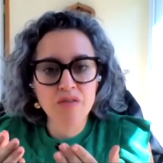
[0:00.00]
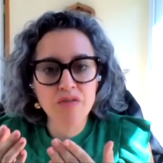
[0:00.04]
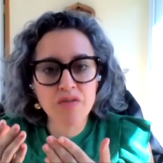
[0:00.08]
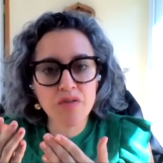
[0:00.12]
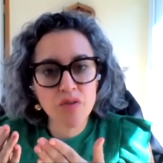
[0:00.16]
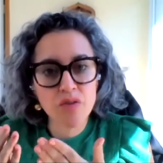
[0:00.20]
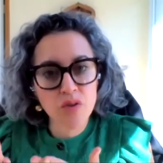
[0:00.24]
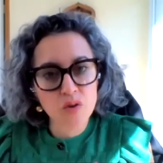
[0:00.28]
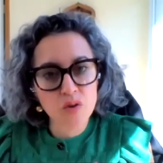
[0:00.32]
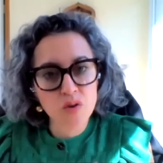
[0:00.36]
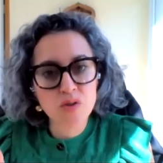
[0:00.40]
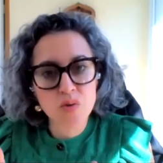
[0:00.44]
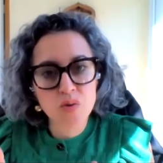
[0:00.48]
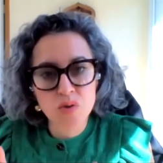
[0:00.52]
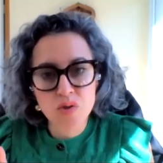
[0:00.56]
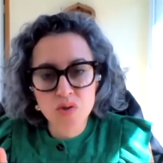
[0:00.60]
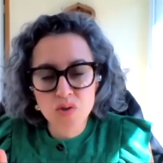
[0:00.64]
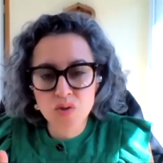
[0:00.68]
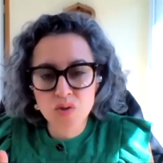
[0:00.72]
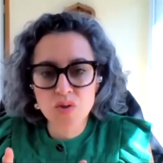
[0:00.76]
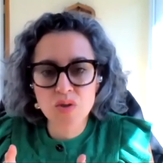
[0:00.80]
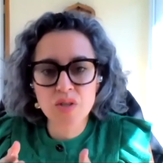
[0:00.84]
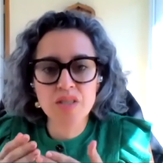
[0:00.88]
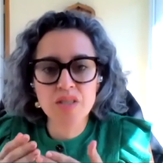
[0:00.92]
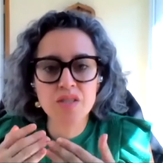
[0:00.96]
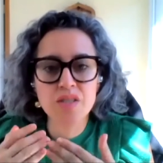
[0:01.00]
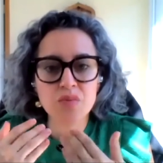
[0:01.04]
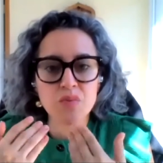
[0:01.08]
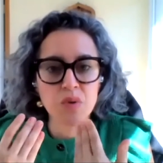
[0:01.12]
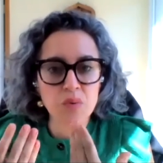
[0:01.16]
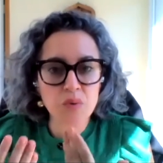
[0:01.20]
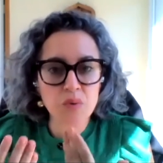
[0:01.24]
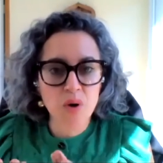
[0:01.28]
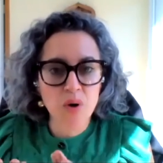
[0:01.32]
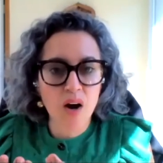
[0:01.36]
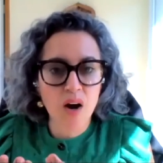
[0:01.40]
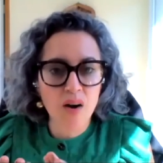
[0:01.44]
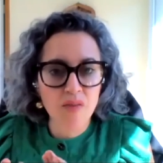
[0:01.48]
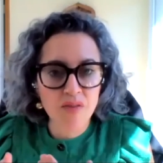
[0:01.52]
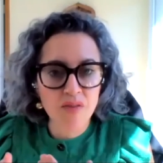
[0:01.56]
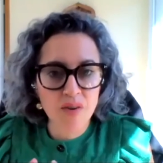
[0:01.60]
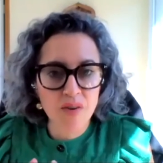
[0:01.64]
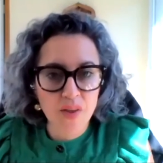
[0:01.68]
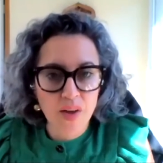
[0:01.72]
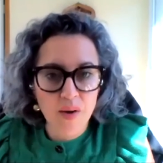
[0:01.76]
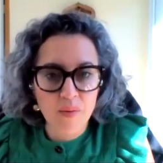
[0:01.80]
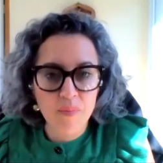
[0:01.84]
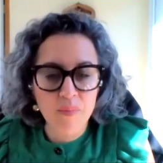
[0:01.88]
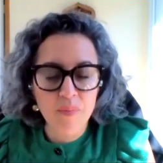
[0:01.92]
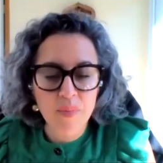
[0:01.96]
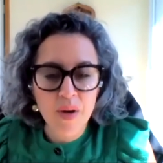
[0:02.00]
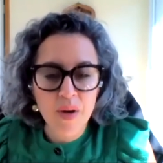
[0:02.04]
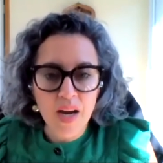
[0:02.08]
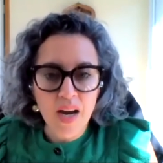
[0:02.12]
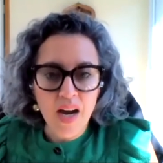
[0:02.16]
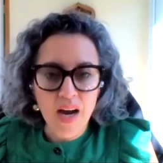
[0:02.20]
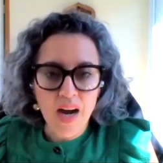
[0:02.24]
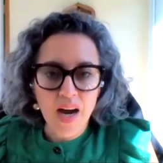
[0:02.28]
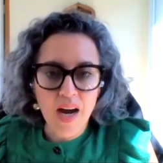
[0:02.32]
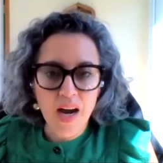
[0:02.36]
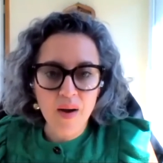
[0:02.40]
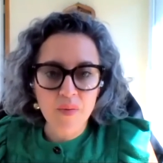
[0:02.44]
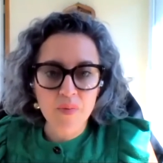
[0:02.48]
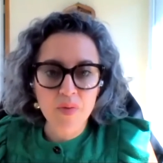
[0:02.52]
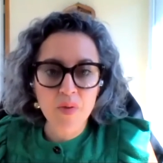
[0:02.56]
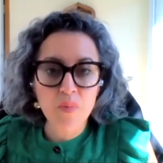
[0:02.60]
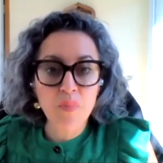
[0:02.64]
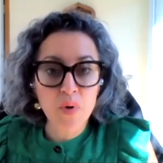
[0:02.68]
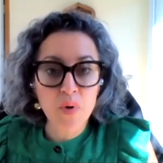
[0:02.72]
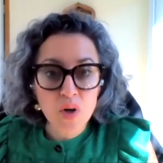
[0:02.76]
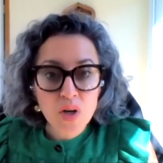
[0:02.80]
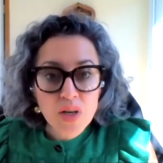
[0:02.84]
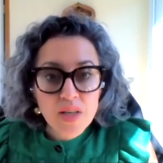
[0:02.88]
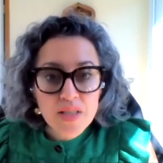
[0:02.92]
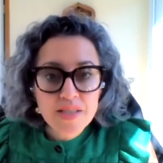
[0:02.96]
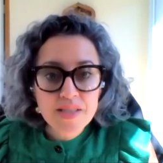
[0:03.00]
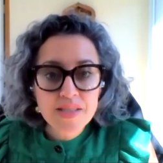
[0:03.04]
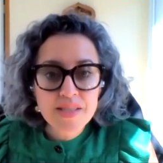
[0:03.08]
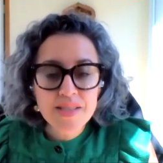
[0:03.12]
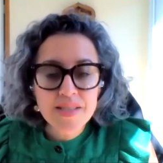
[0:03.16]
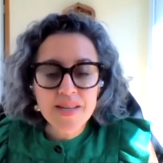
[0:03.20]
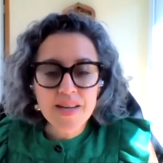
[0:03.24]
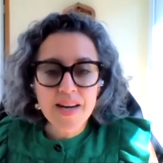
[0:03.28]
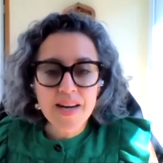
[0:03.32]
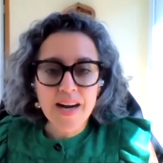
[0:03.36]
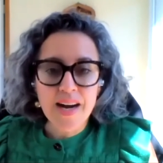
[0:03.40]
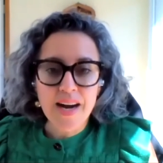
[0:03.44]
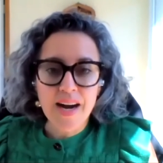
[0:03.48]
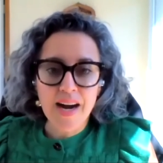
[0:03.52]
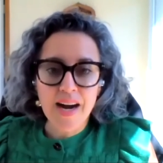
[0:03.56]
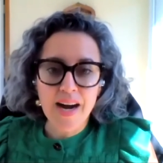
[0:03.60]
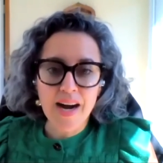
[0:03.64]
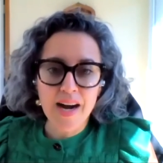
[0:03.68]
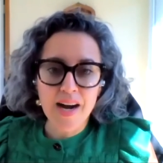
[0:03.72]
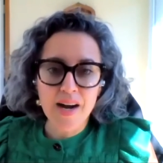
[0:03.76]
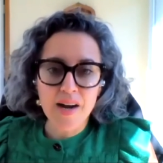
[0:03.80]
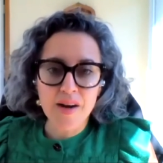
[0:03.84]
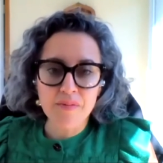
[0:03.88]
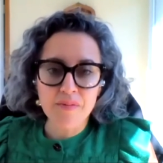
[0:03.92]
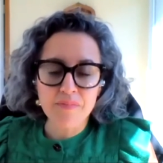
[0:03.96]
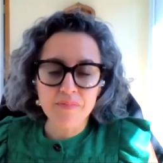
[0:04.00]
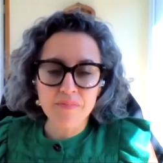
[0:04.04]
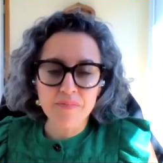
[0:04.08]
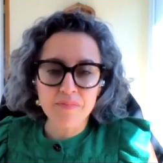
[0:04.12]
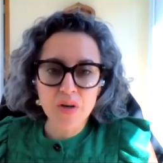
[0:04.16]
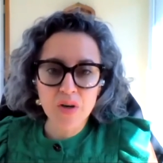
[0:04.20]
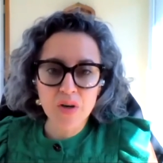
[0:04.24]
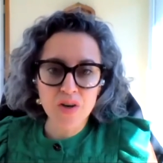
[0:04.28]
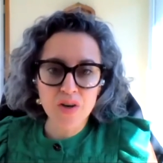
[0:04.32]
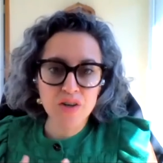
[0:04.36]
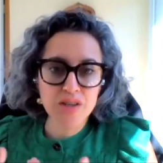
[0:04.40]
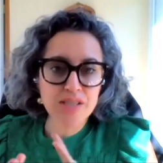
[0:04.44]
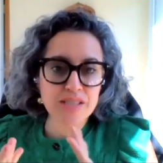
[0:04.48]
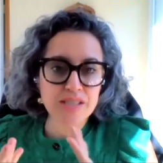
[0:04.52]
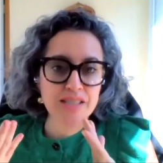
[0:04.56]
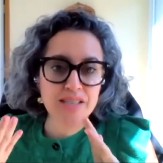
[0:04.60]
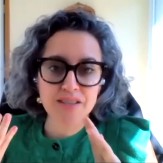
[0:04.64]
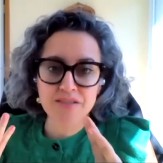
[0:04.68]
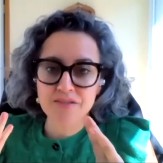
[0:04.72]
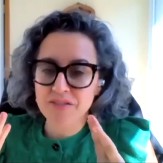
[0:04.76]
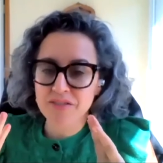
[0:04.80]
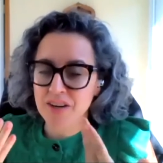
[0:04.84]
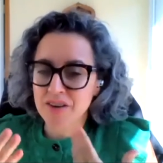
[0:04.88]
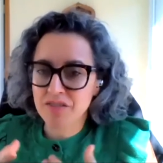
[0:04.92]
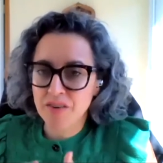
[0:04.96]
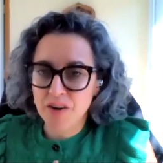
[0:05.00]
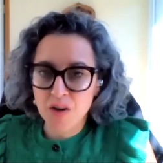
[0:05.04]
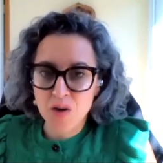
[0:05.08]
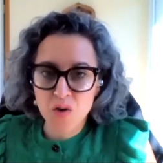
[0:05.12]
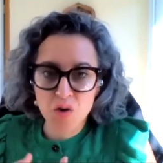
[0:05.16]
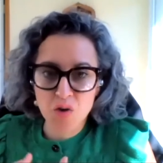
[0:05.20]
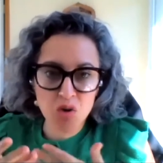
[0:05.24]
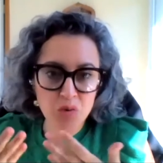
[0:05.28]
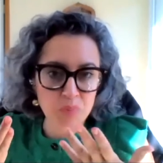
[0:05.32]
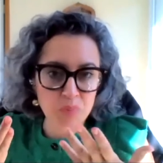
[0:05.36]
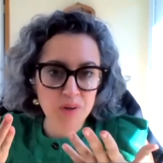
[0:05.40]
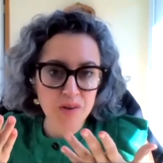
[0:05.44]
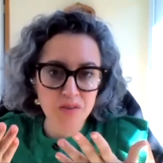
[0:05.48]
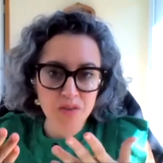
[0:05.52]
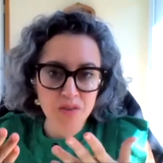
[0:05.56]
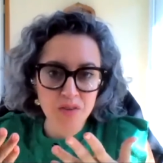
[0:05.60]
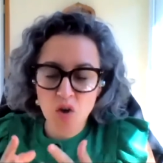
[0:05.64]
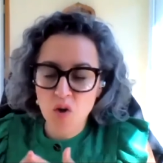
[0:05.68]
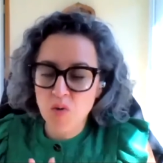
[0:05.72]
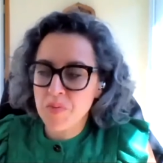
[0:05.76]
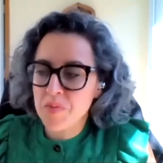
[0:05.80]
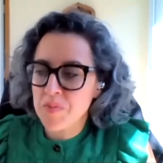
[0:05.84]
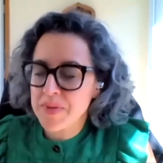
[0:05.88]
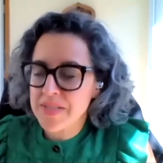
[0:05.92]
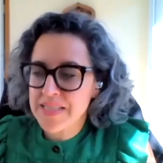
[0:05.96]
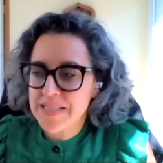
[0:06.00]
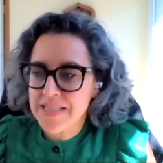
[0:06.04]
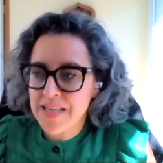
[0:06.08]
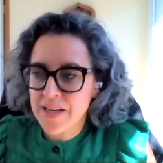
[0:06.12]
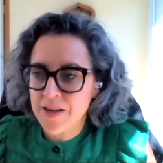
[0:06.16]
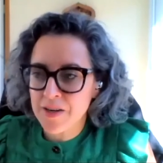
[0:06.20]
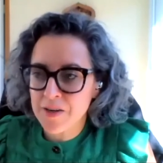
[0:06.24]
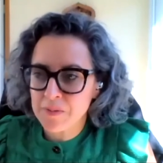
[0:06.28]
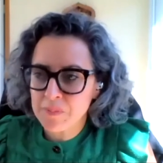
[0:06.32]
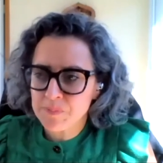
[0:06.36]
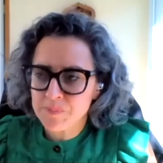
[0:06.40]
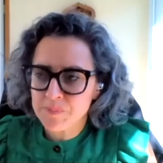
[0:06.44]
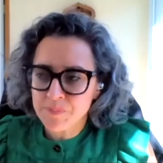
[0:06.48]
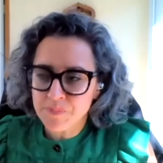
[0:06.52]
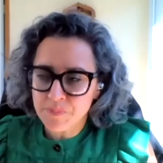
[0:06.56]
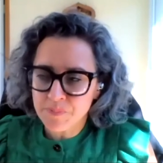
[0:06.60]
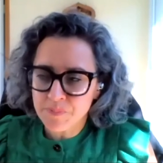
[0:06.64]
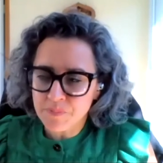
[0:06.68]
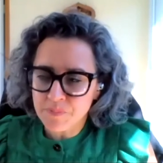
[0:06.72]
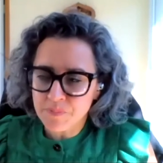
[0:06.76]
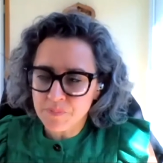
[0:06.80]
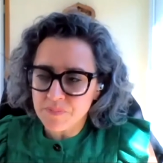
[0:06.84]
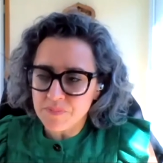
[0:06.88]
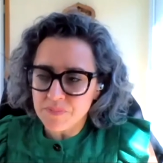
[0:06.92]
And for those who are students, we would offer them uh, the books, um, courtesy of, of our group and of the Obermann Center.